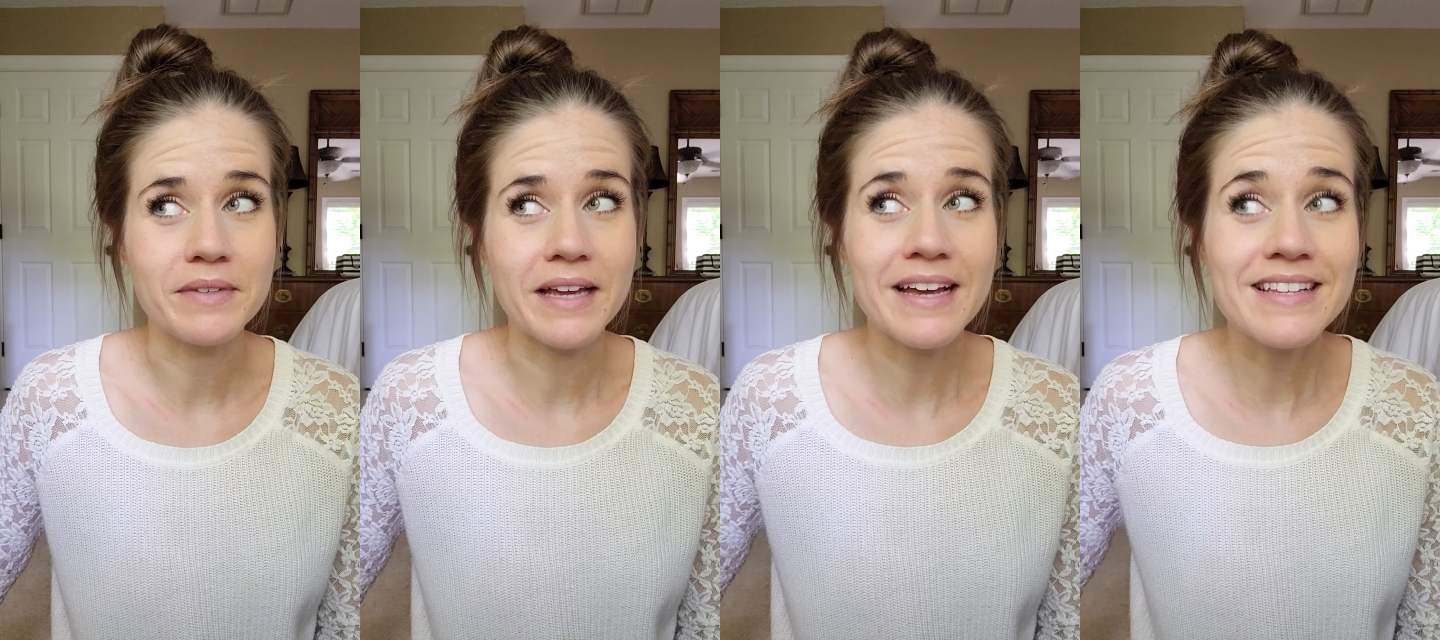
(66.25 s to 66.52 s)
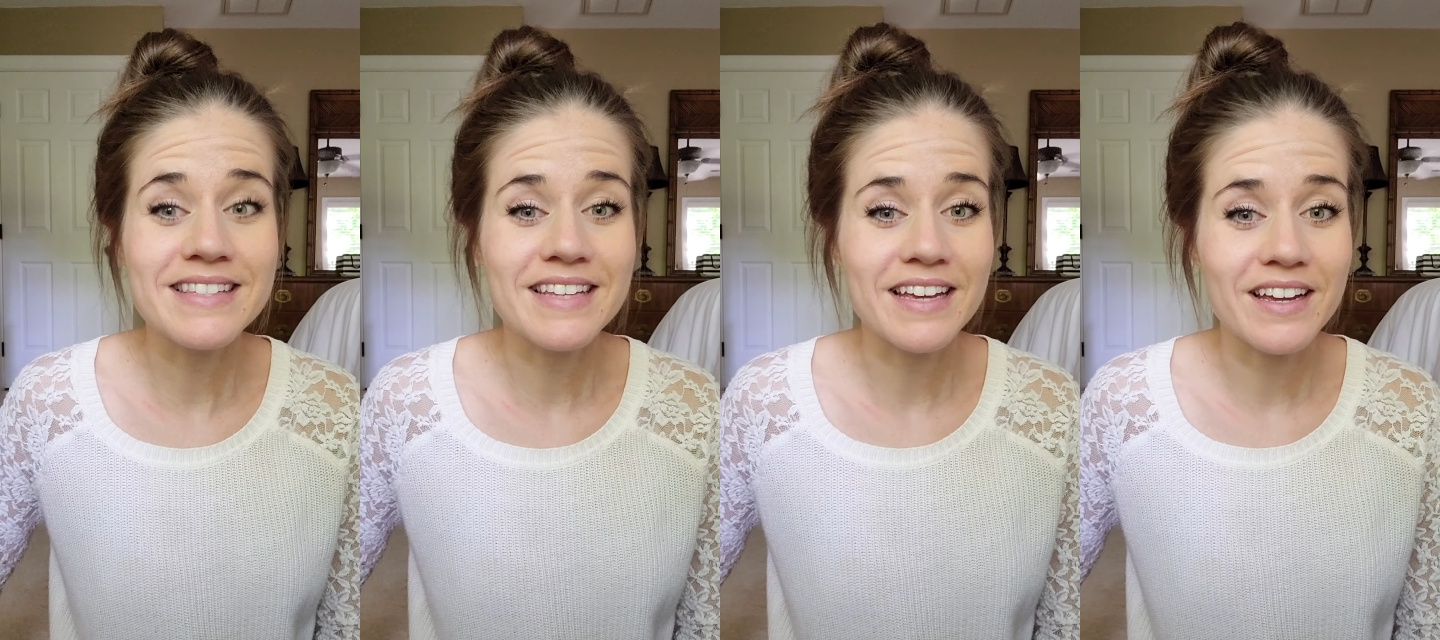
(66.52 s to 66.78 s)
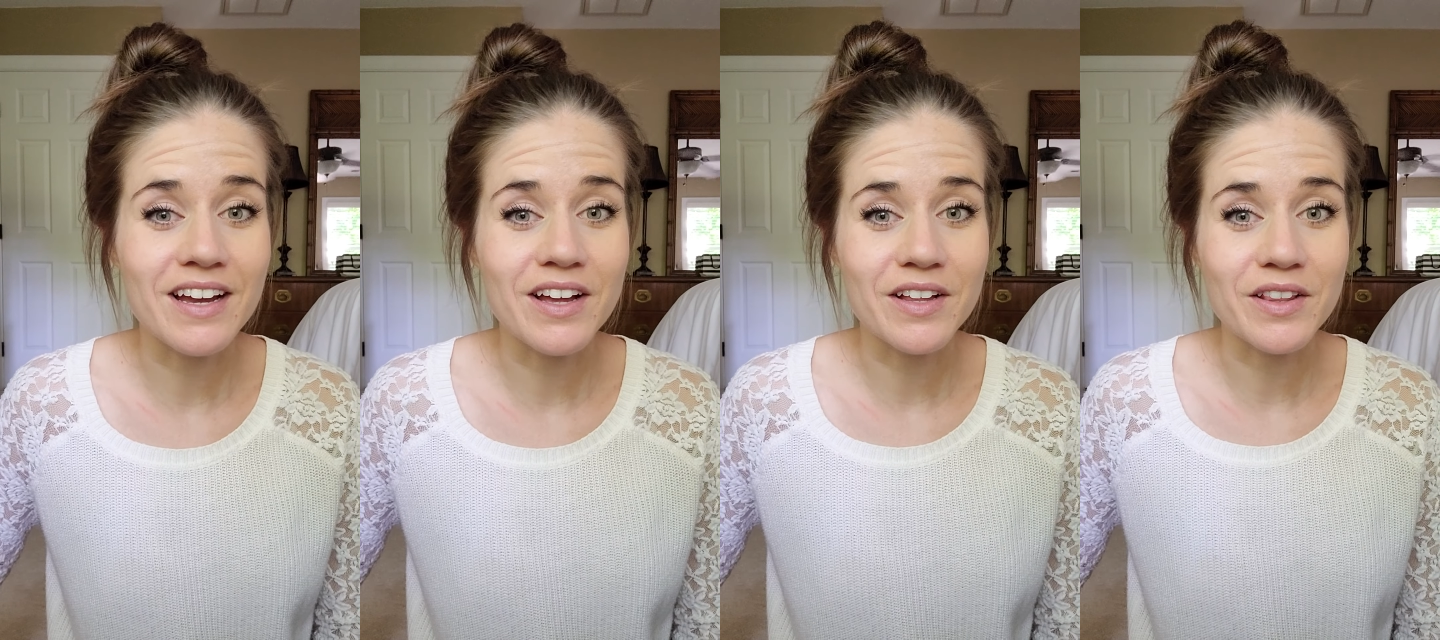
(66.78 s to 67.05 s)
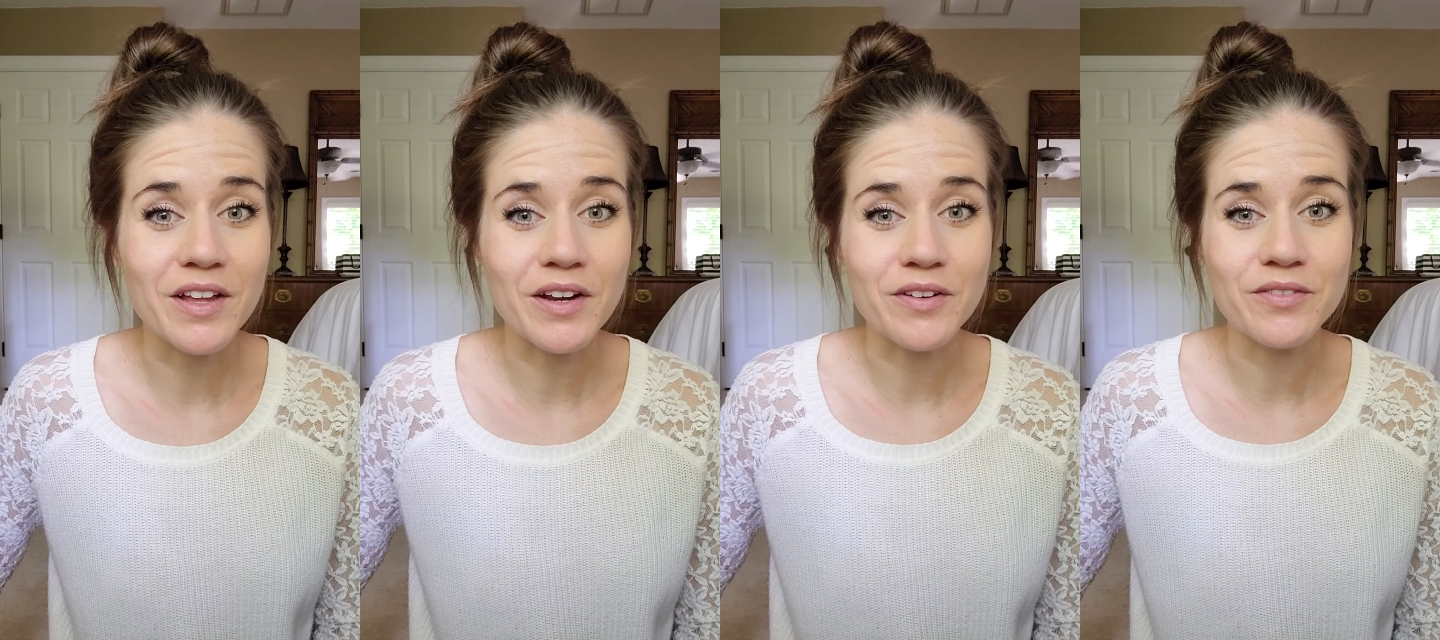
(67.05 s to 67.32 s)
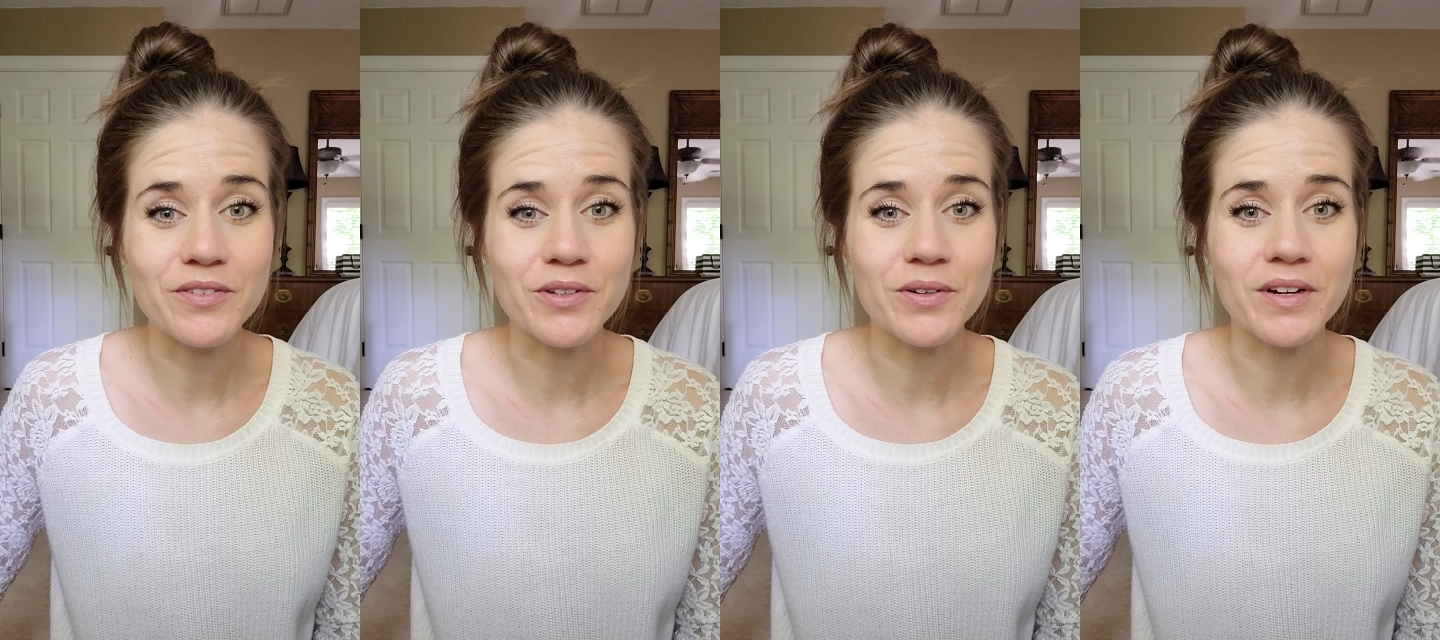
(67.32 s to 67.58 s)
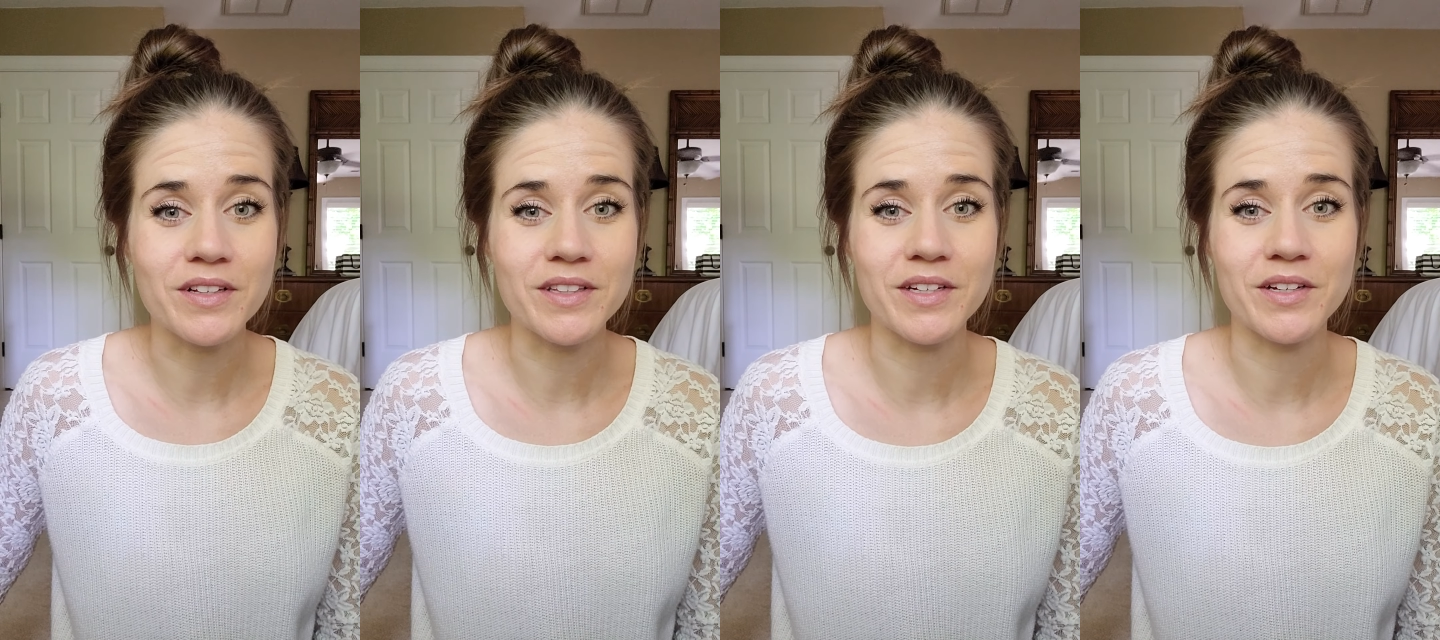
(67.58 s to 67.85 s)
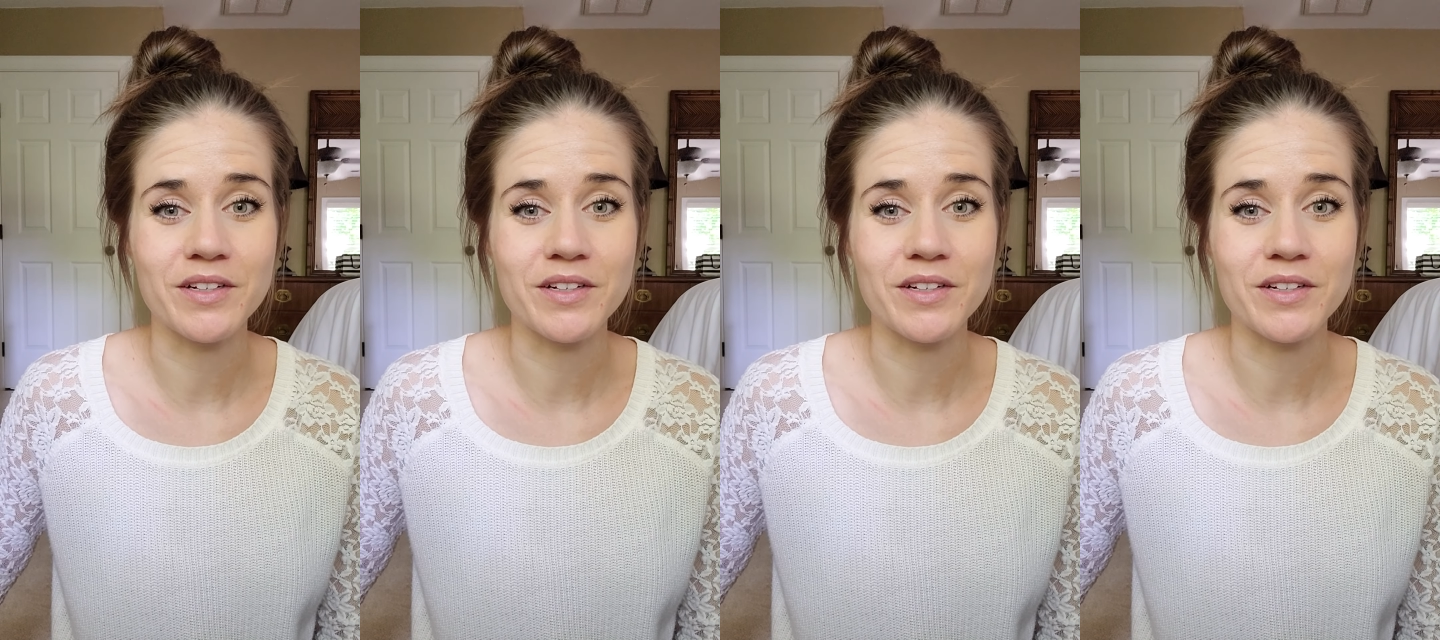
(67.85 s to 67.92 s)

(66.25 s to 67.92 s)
guessing a lot of you out there